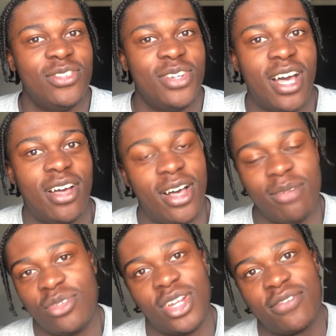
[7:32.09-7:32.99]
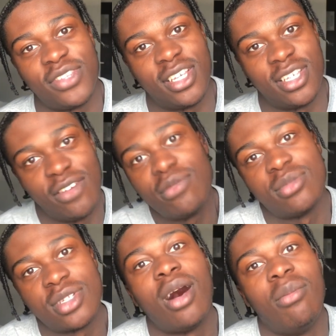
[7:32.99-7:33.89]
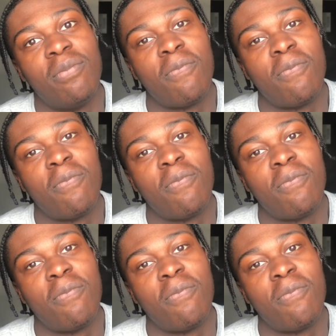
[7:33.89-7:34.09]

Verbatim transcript: I, I'm gonna have to give him some.